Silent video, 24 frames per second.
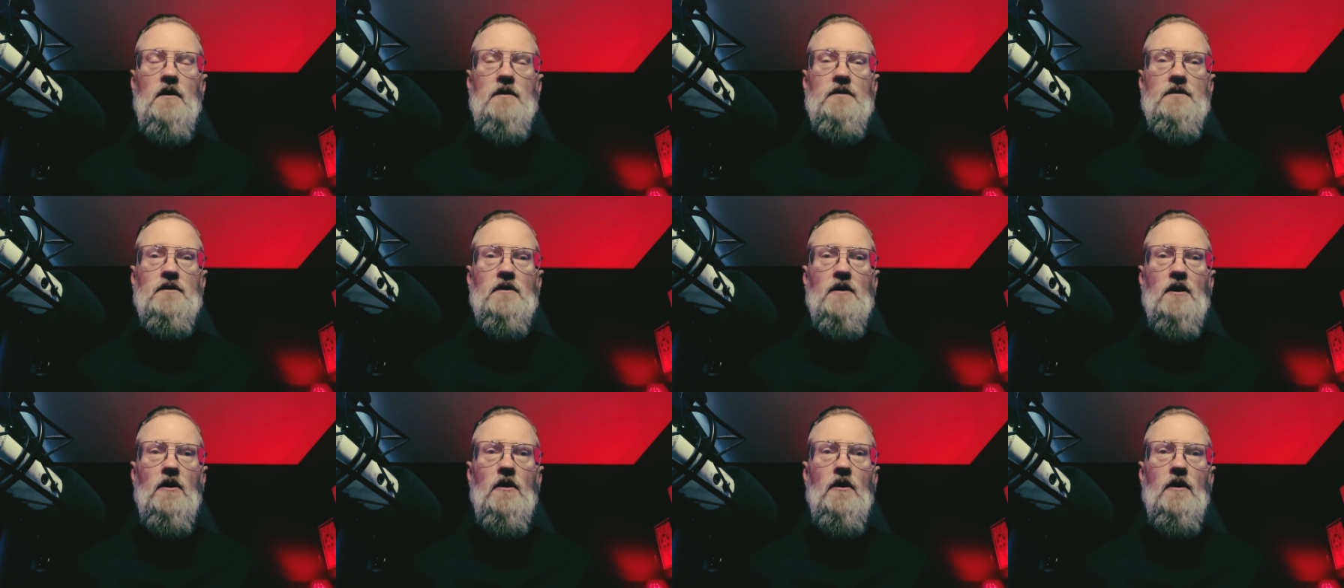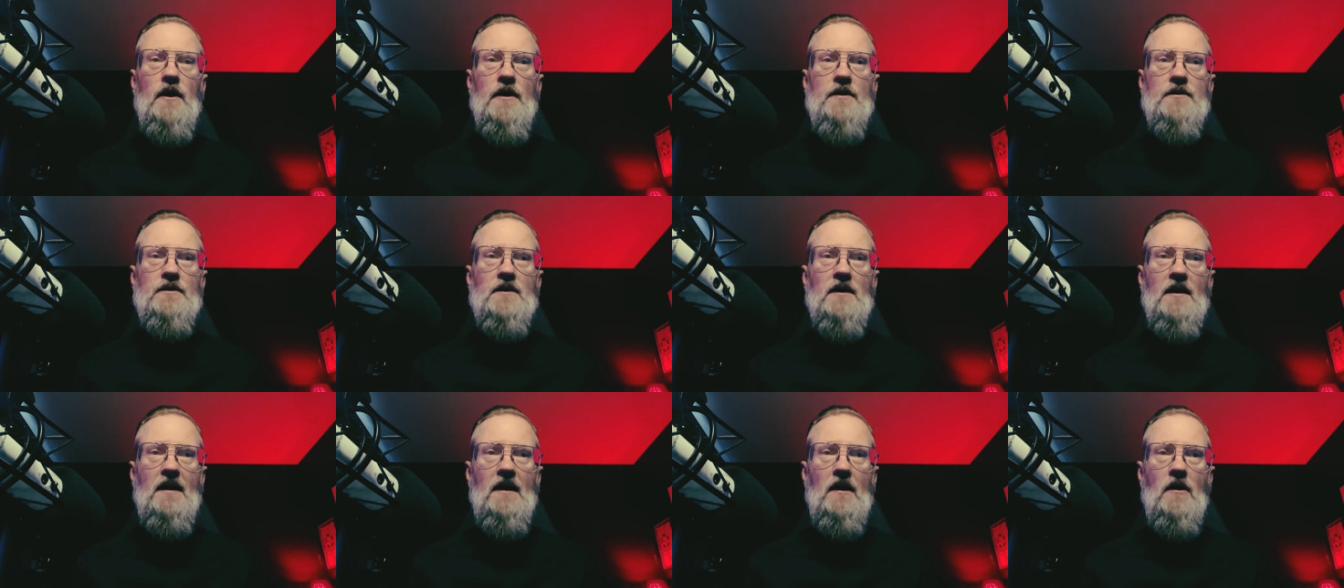you know, I'd
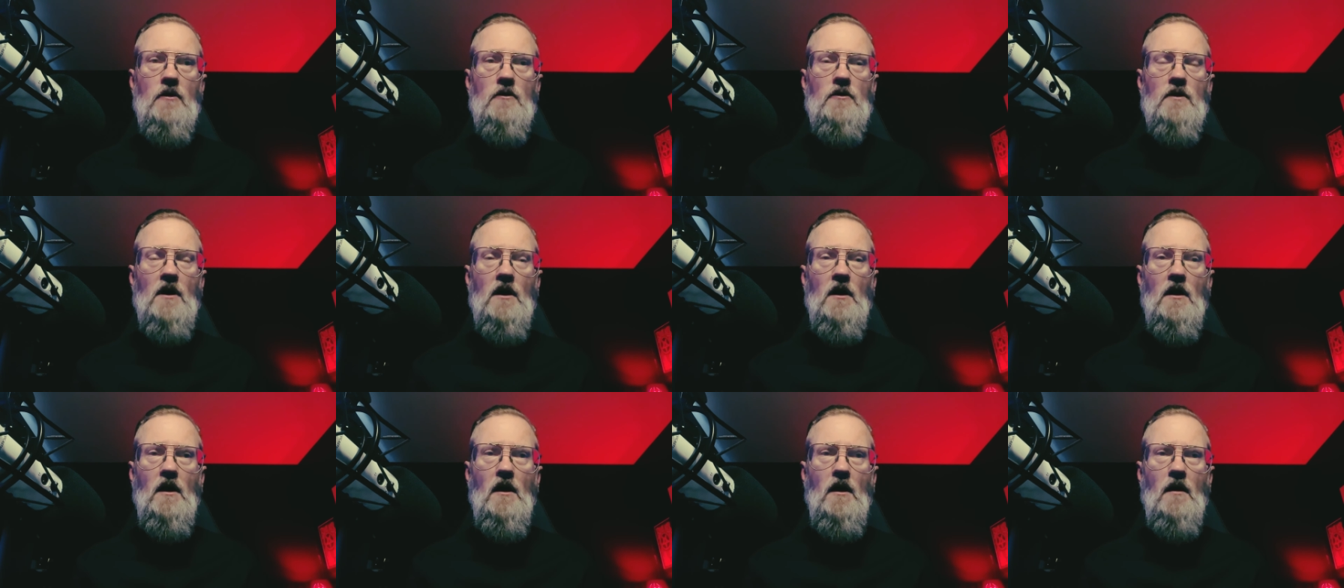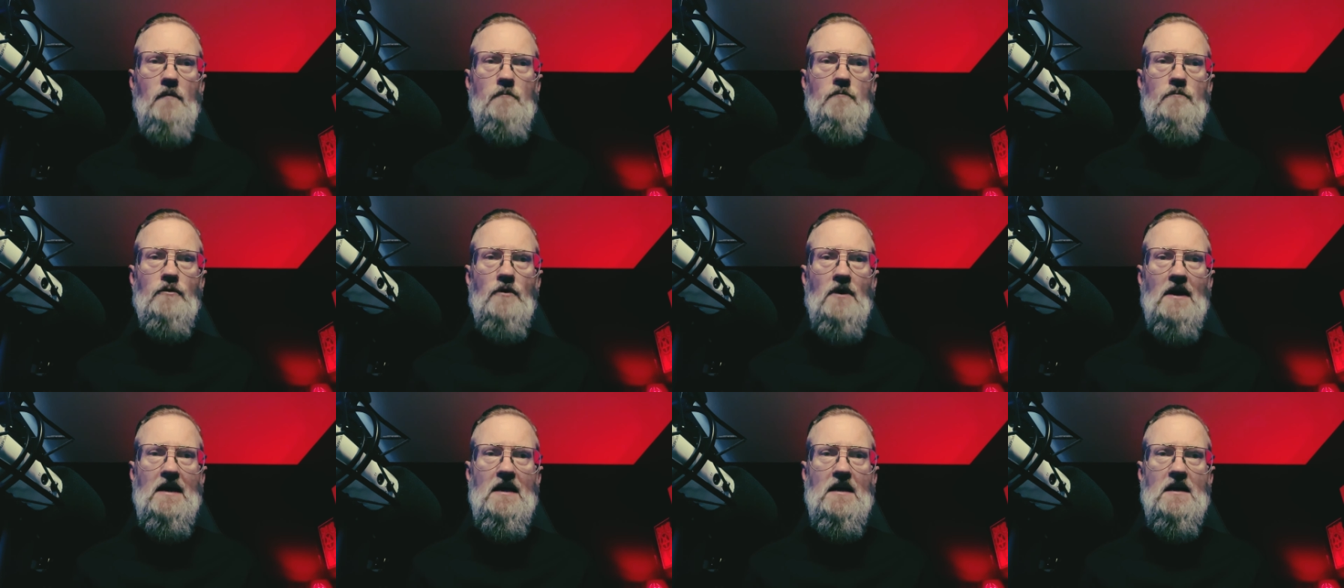cut out uh,
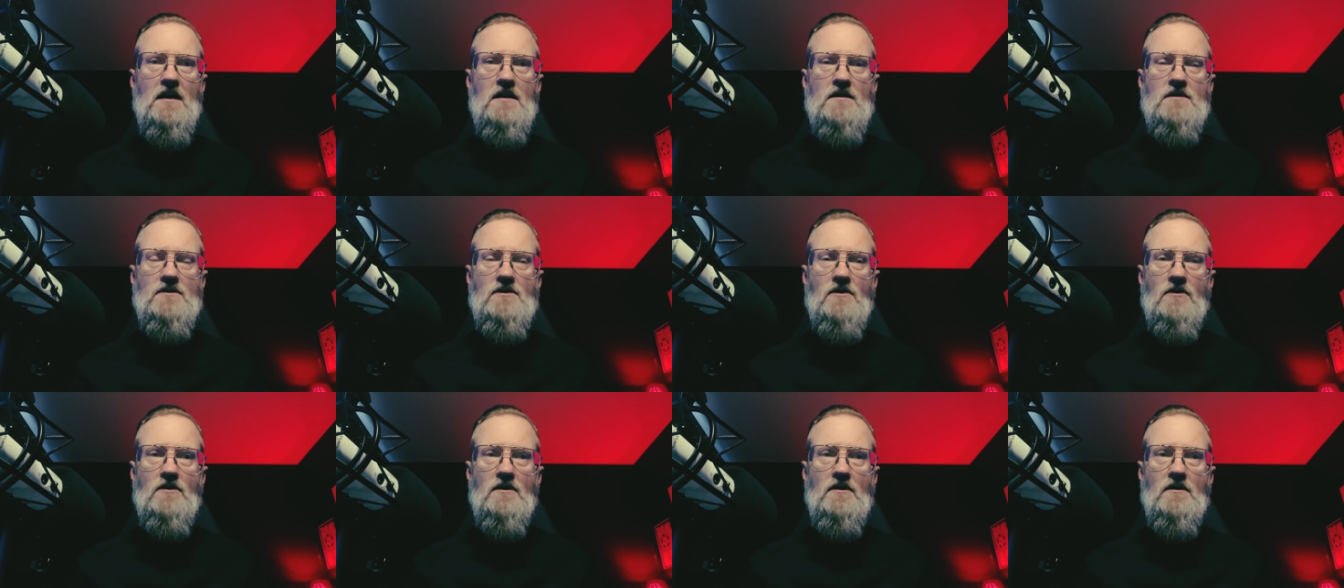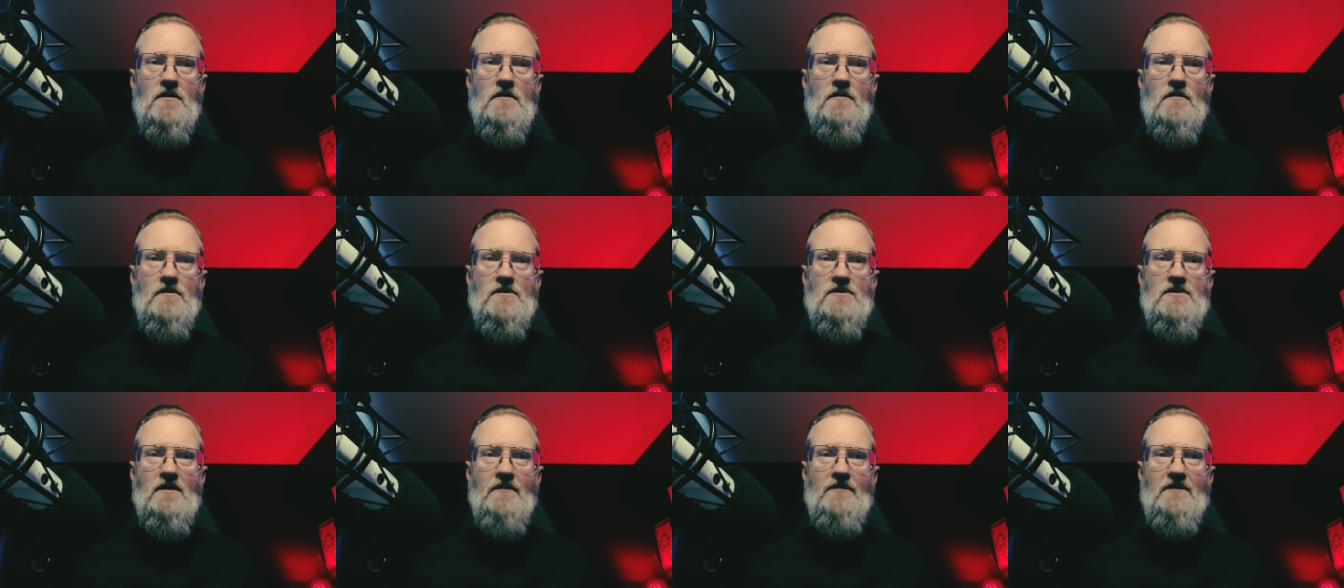breads or,
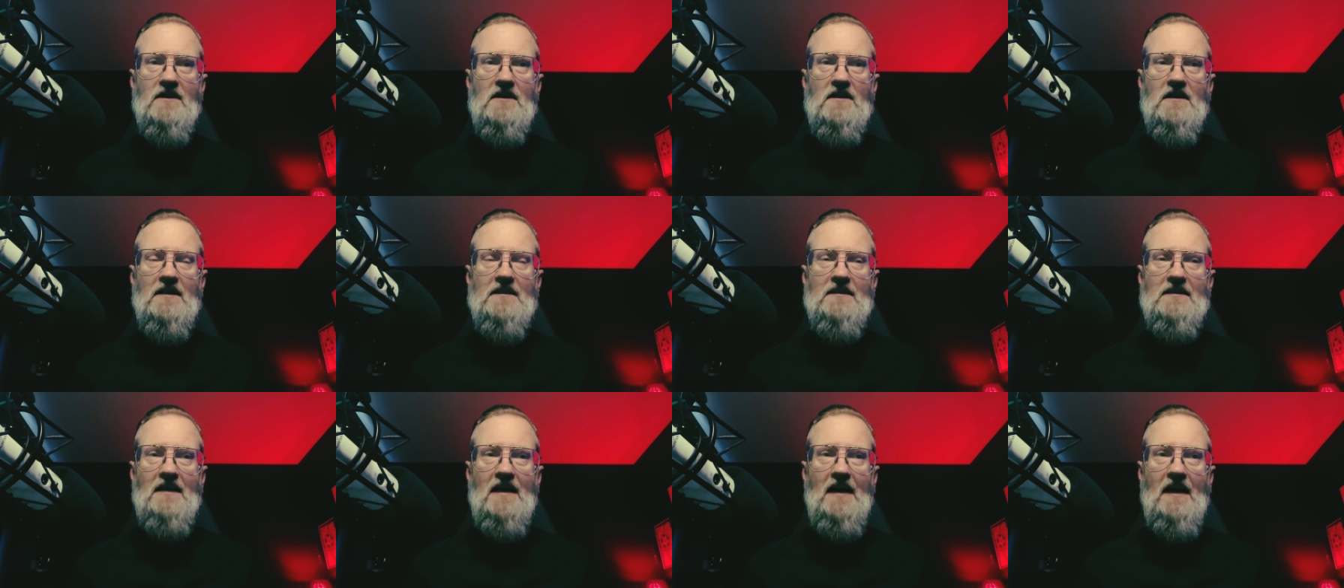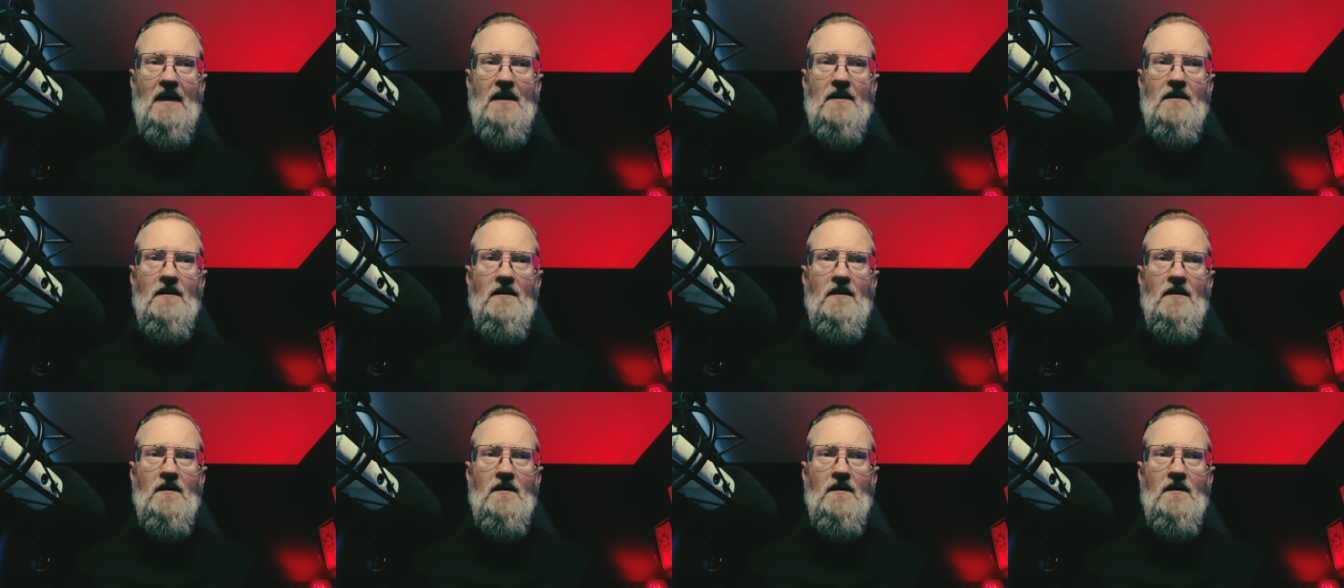or something like that